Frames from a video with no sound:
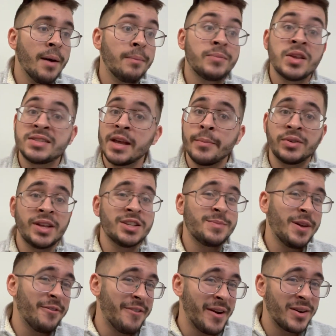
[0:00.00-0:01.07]
December tends to
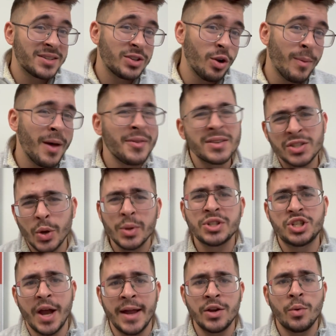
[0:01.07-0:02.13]
be a very slow month, so is
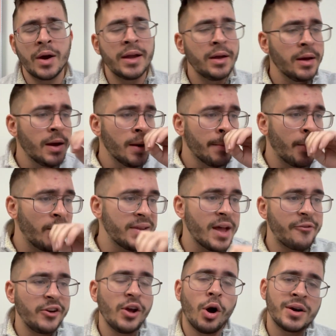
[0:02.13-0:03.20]
January, but we
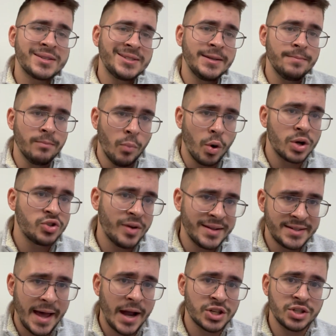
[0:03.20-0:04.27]
definitely are seeing more
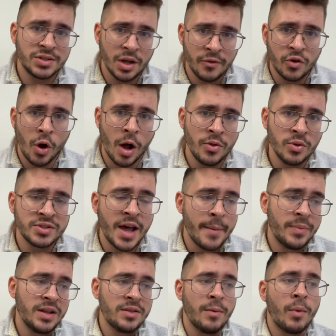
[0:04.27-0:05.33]
transactions of condos
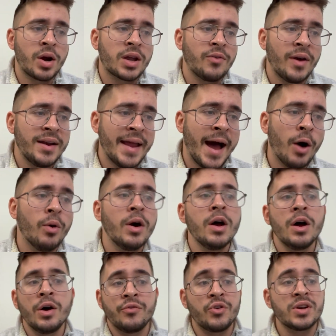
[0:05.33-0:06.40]
happening in the market right now.
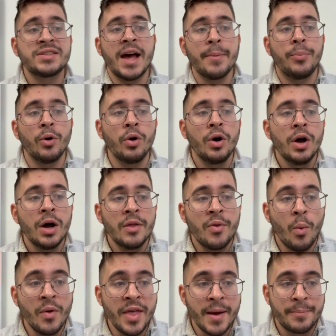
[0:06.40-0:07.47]
For example, the
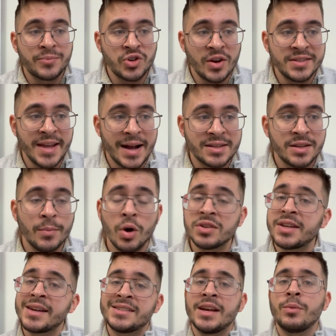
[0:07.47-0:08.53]
one that transacts the most,
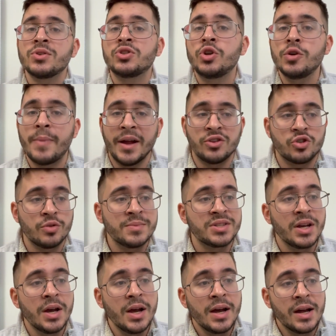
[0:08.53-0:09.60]
like I said, was 2 bedrooms.
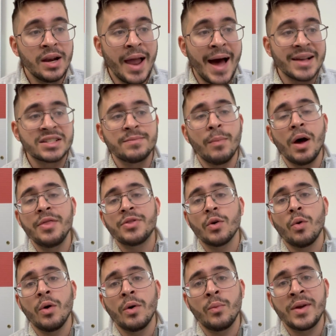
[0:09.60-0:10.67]
Last month,
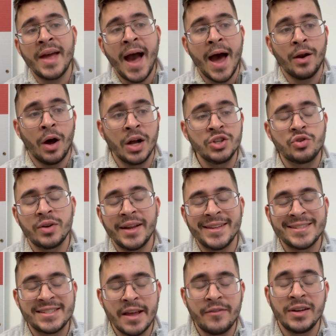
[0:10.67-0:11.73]
we had
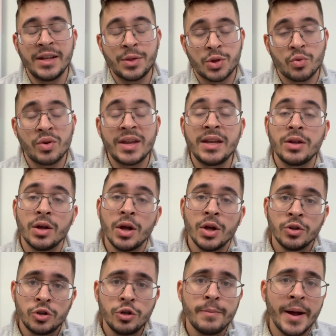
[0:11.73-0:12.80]
173
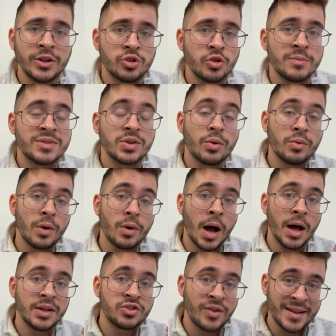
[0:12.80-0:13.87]
2 bedrooms
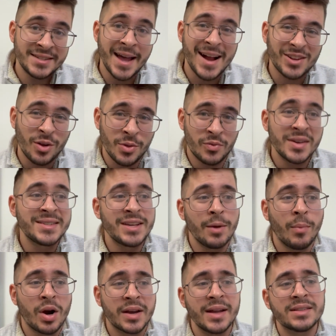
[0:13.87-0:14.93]
transact on the resale
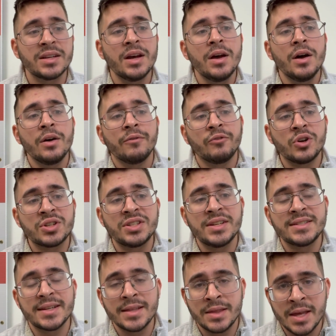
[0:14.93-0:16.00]
market,
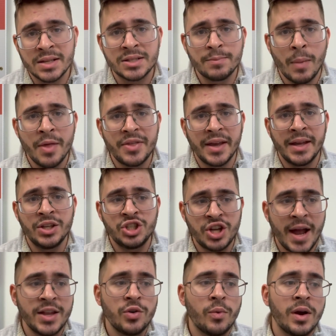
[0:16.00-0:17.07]
versus this month in
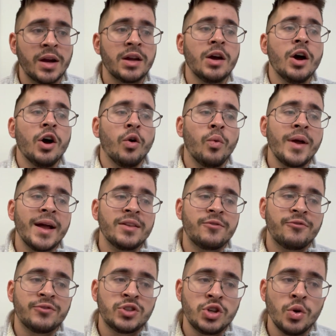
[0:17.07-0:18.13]
January, we had
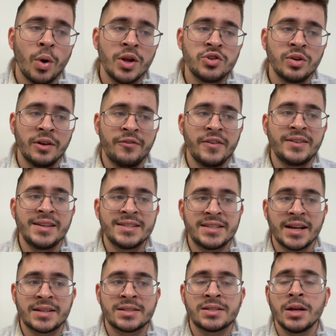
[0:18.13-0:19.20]

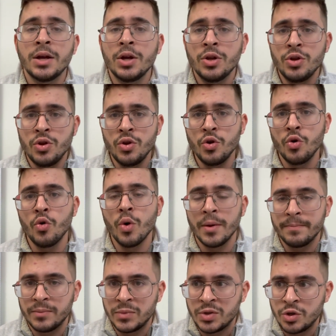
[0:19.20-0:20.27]
256 new
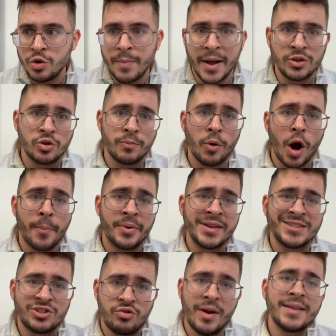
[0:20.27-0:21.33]
2-bedroom
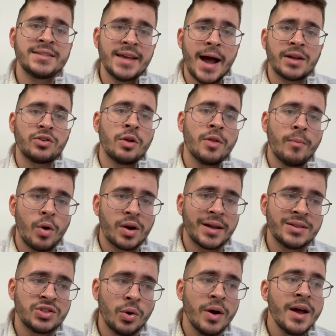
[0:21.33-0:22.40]
properties transact on the
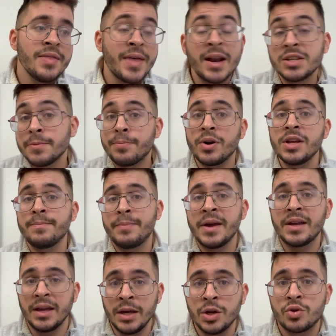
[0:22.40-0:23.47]
market. So that is a pretty
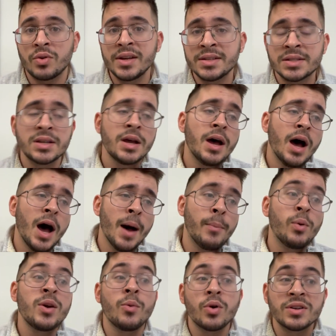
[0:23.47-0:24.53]
big increase, but
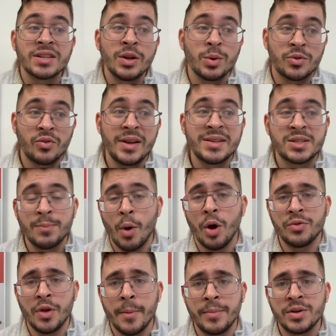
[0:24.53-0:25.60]
we were dealing with really small
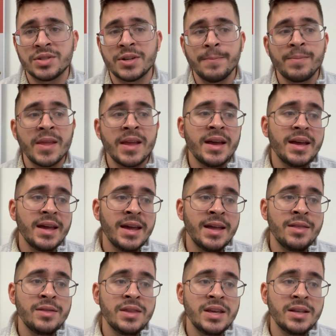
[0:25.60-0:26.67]
numbers
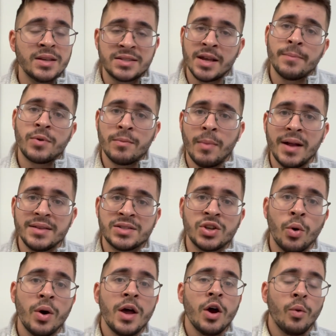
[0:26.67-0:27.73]
in the December month.
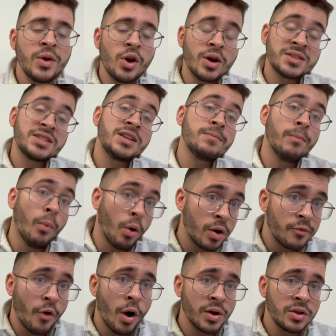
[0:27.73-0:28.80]
So we are seeing more
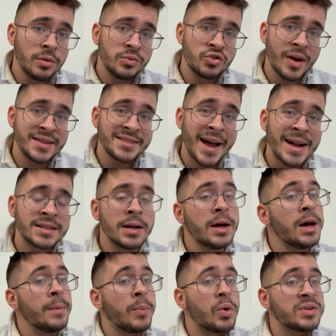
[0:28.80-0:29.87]
volume transact,
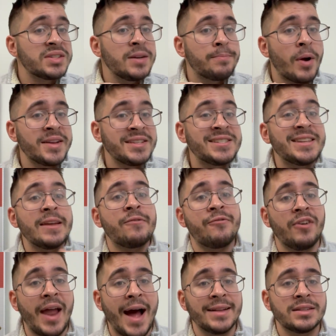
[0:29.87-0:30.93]
but we're seeing prices stay
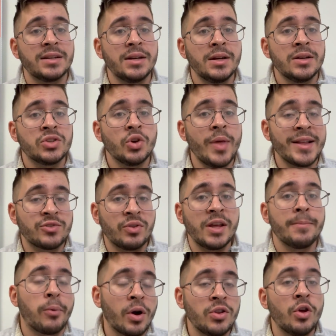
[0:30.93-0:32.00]
flat. So that's really
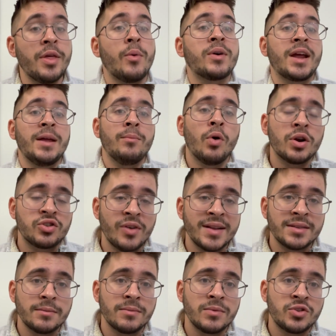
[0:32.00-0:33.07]
important to know that we're getting more
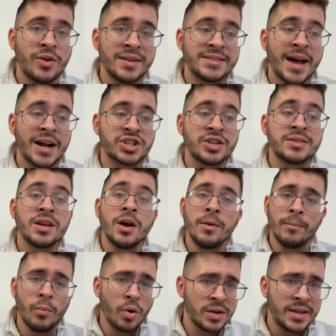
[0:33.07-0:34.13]
transactions,
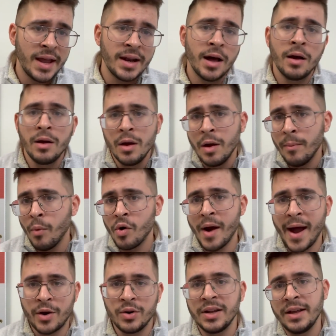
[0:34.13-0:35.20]
more data, more
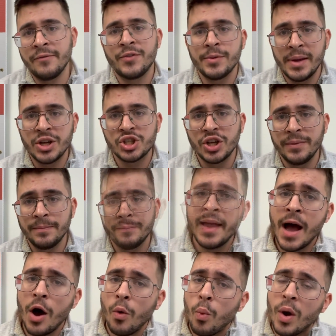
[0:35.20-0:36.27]
accurate information.
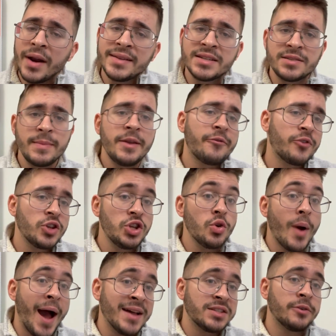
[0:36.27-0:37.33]
Now, what does this mean for
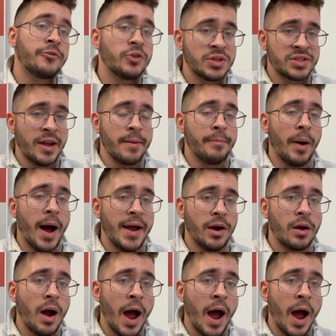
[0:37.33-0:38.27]
you as a first-time buyer?